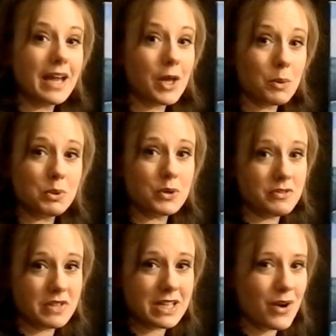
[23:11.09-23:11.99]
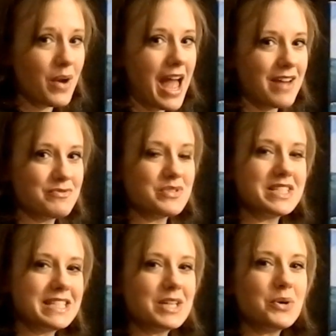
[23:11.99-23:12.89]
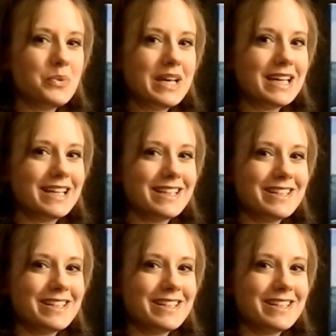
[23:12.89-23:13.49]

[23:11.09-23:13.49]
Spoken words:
I upload a video every single week,